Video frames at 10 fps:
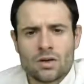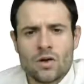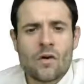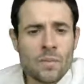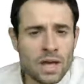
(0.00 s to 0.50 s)

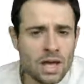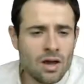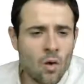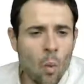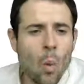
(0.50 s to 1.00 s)
For me,
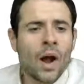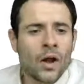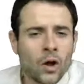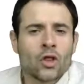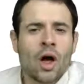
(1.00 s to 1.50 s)

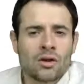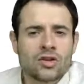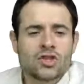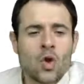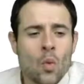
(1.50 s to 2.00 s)

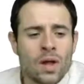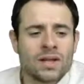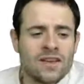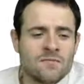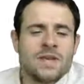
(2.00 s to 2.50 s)
$100 will
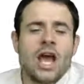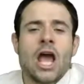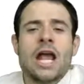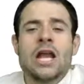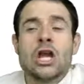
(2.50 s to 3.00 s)
give me
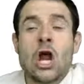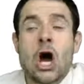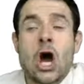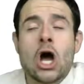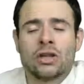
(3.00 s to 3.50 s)
a
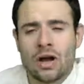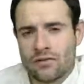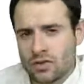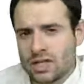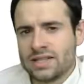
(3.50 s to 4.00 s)
lot of
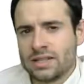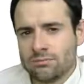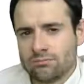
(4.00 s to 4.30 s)
utility